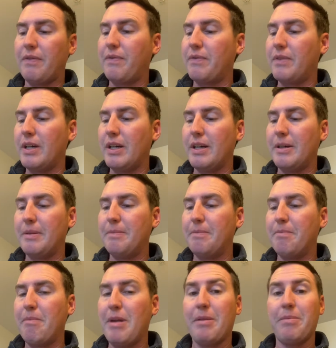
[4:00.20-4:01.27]
a
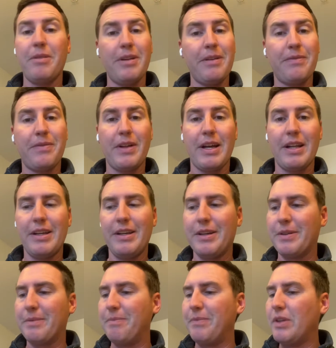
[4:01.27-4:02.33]
make-believe flight
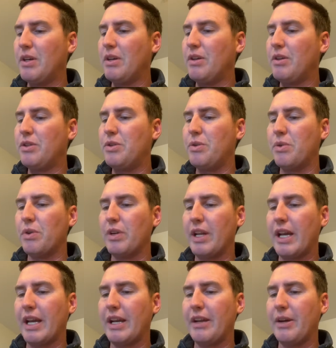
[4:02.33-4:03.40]
here to
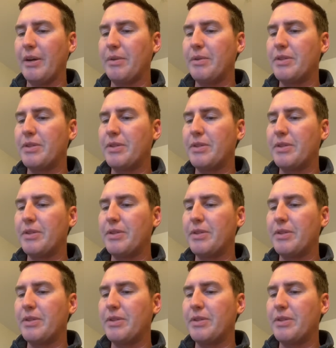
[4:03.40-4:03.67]
Orlando.